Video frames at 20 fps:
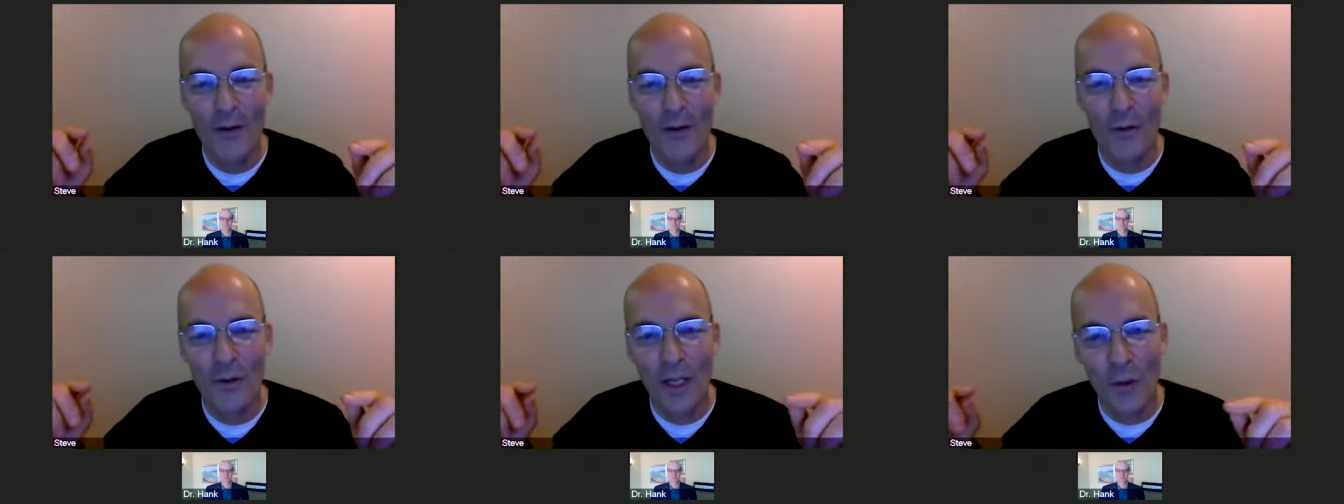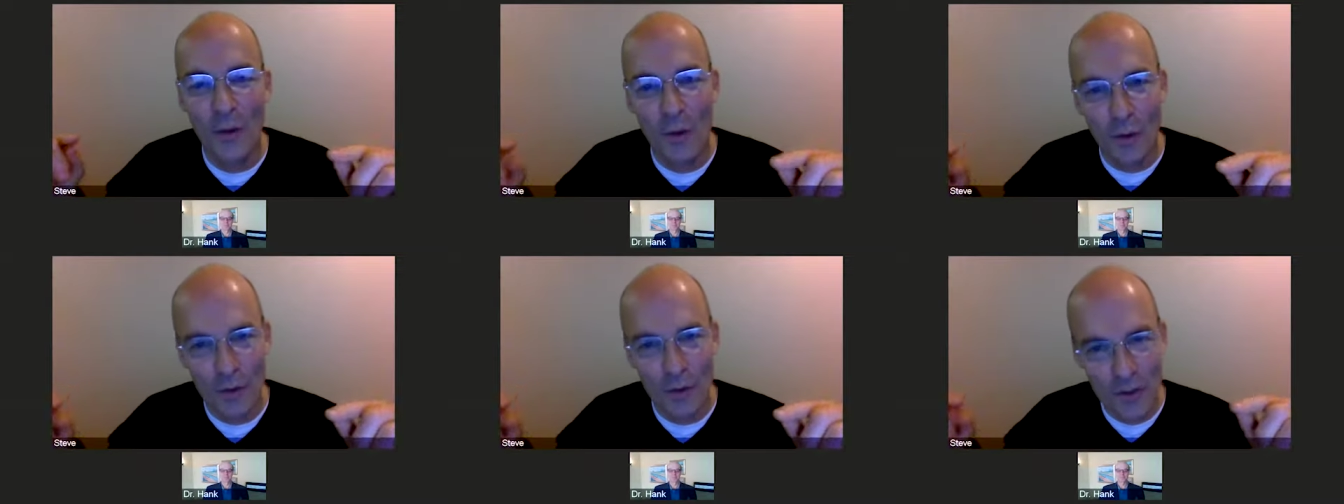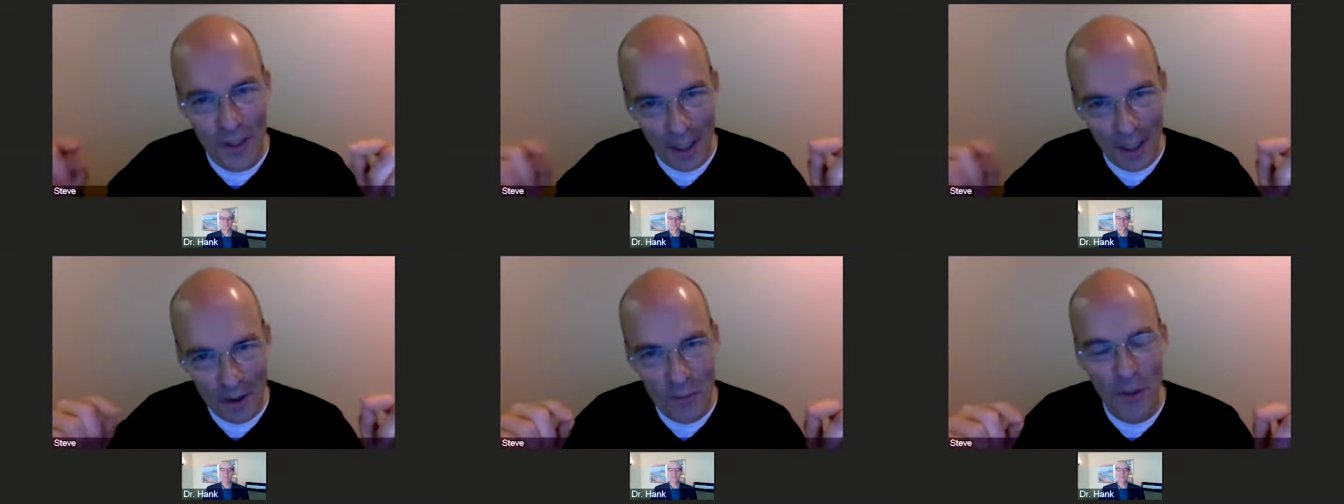when I work with
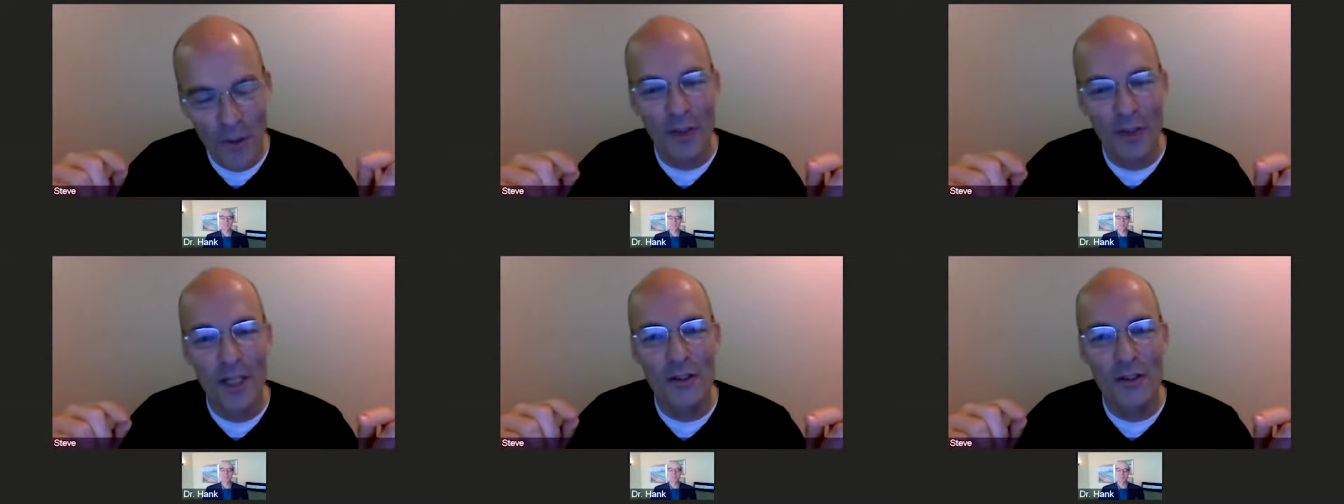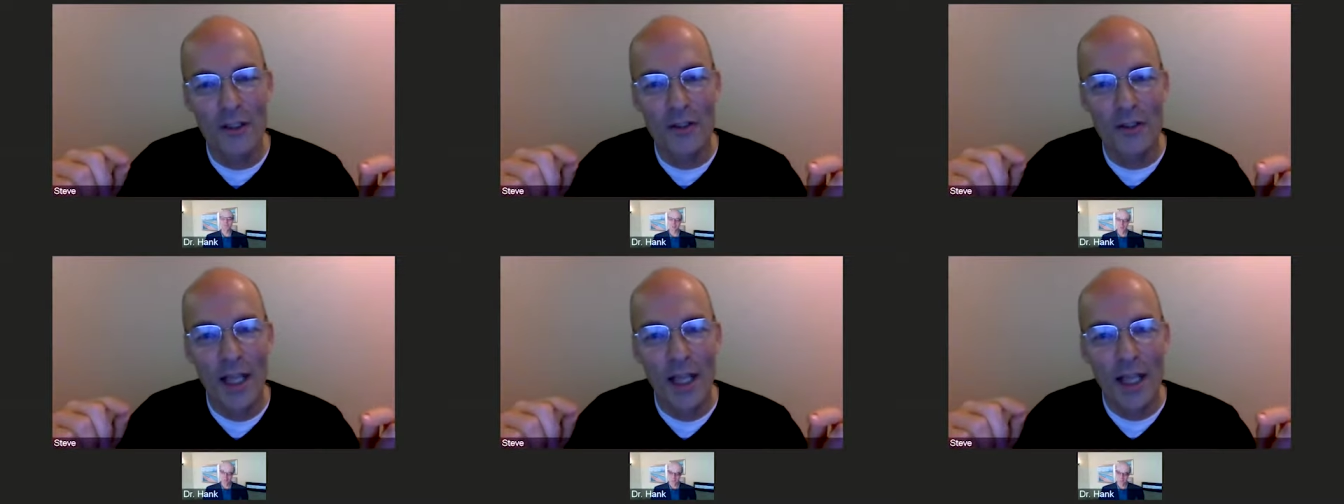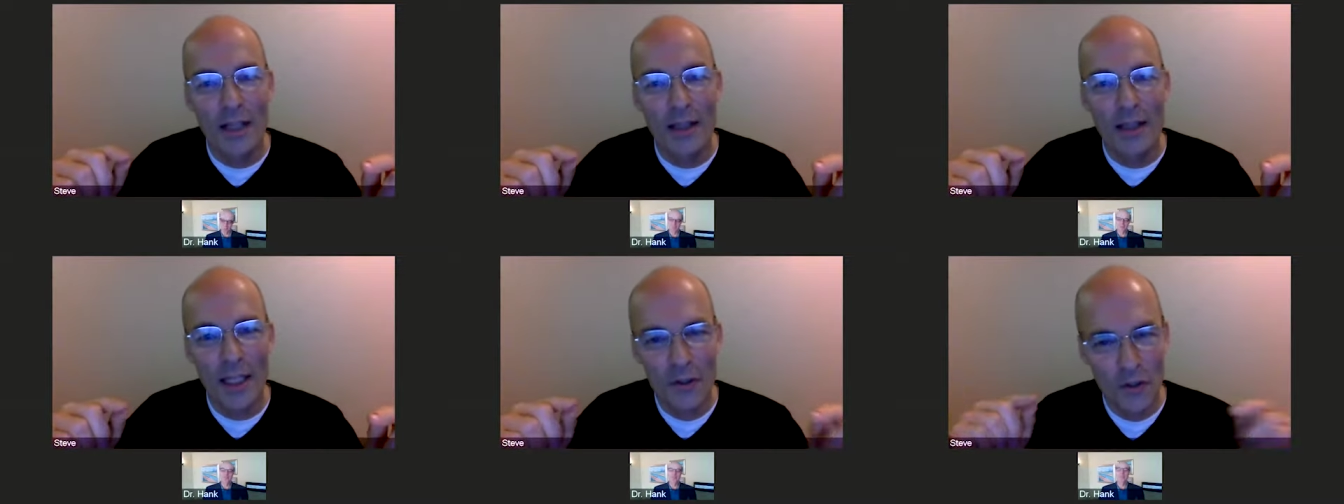salespeople, I says,
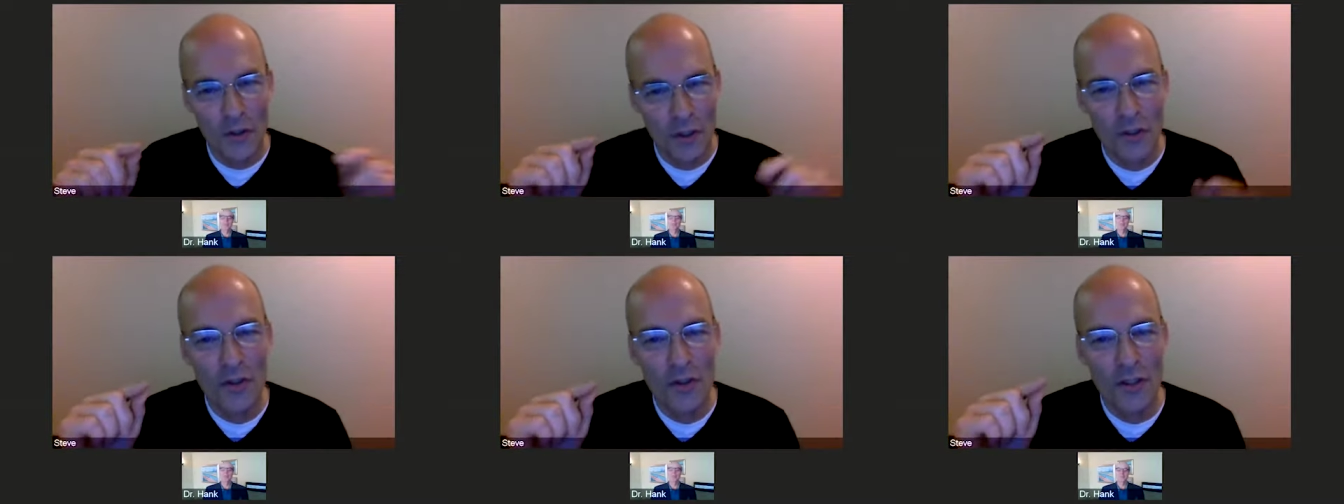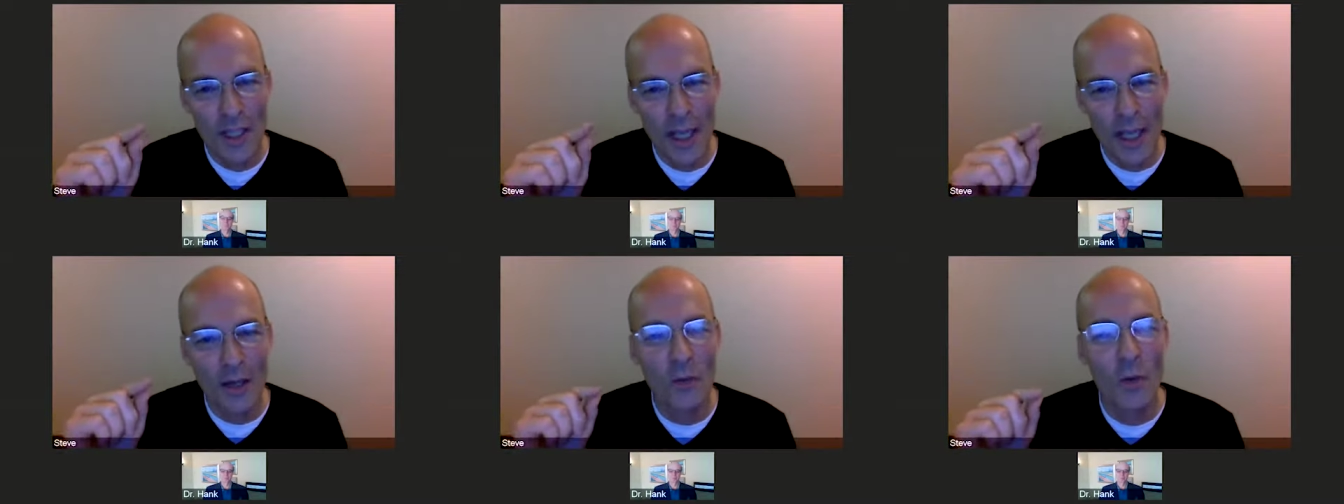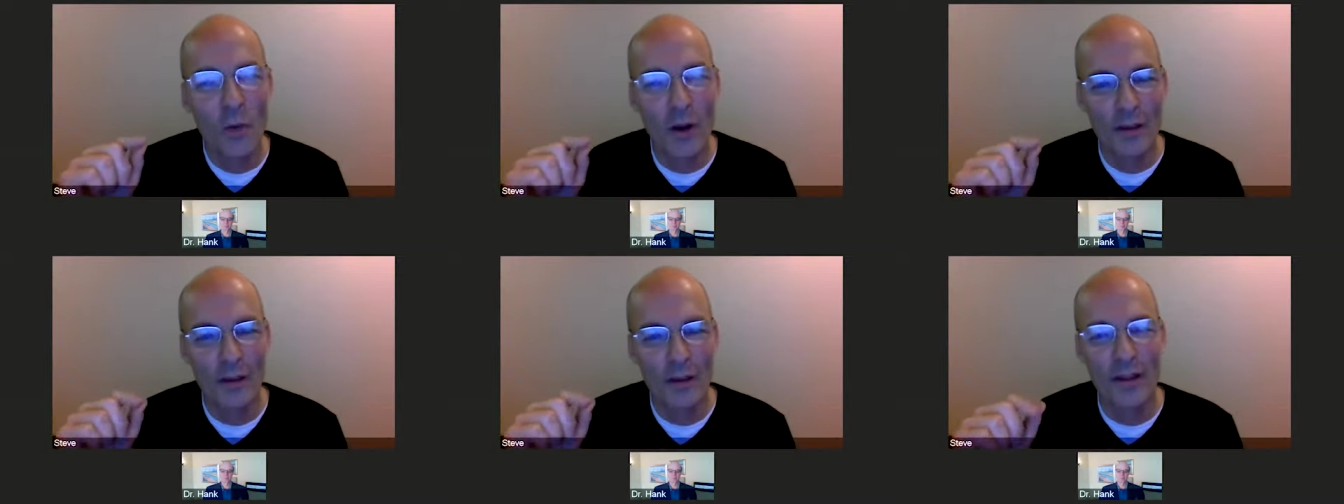let's just take
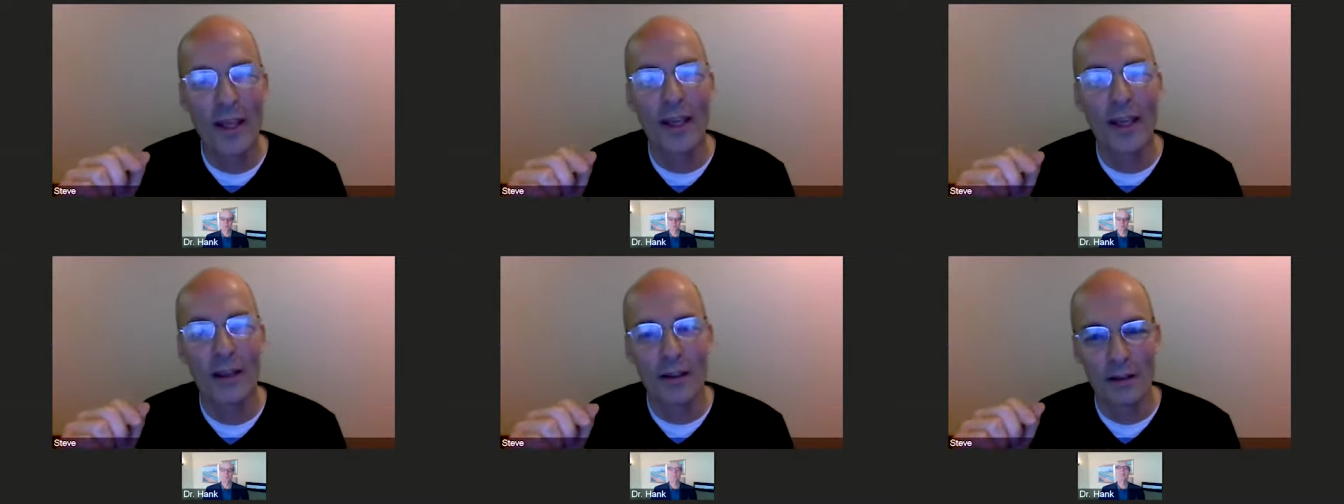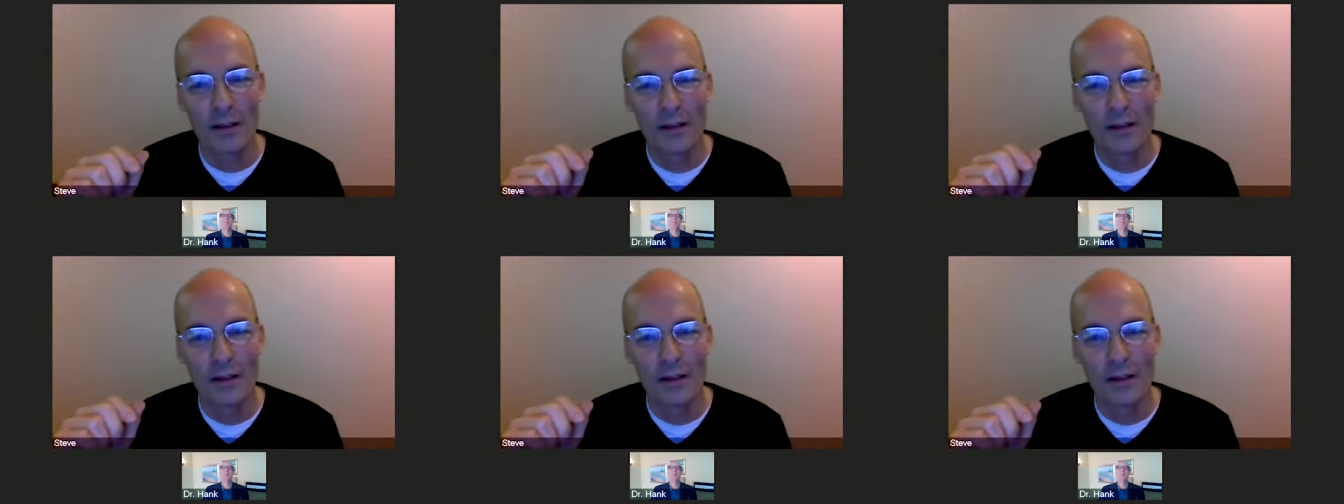one thing.